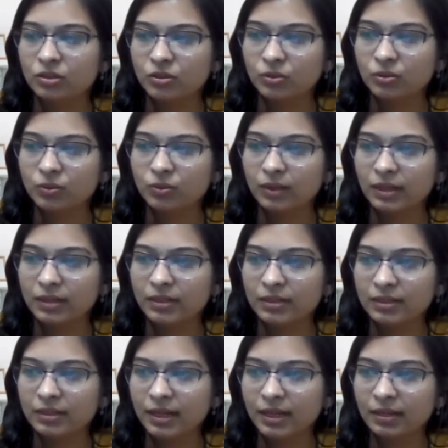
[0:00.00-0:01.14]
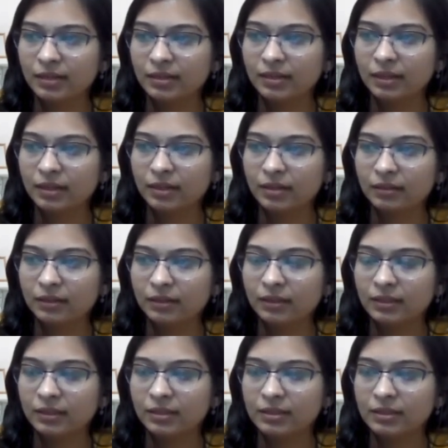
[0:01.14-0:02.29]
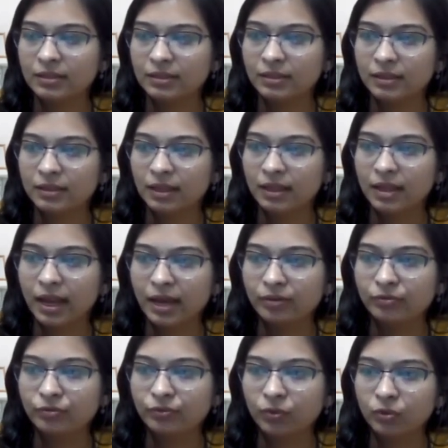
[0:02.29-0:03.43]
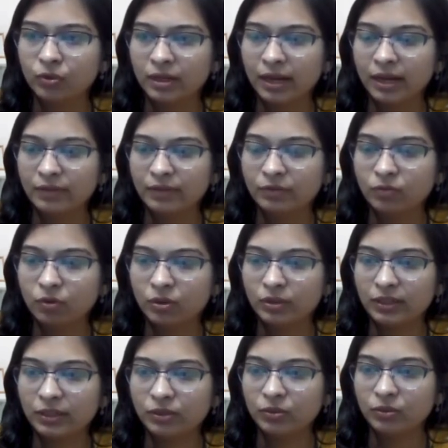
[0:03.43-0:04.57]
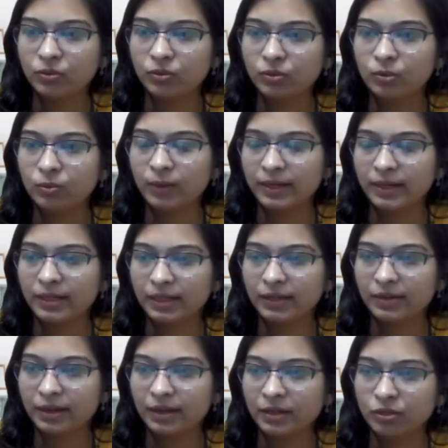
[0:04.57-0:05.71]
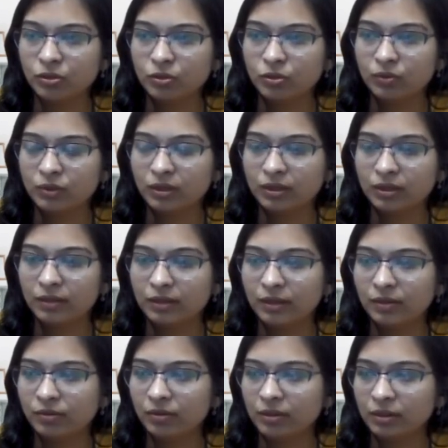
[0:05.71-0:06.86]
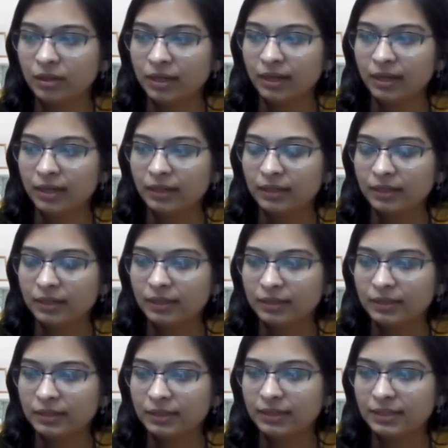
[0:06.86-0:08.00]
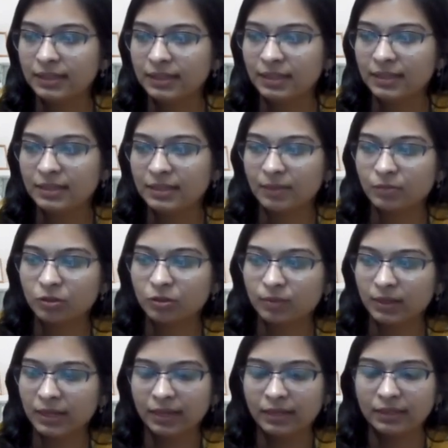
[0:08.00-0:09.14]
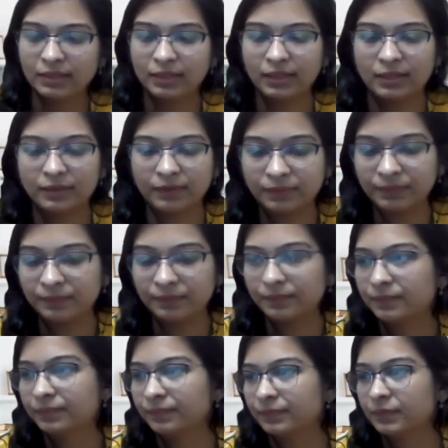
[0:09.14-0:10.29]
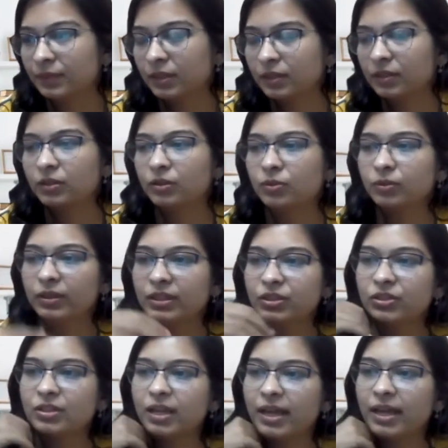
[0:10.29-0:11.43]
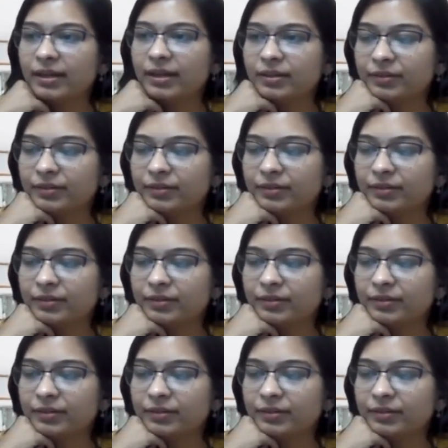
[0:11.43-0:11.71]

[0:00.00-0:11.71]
So let us take, this is at 4 and we want it to go to 20, right? So here around 16 steps we can take to reach the end.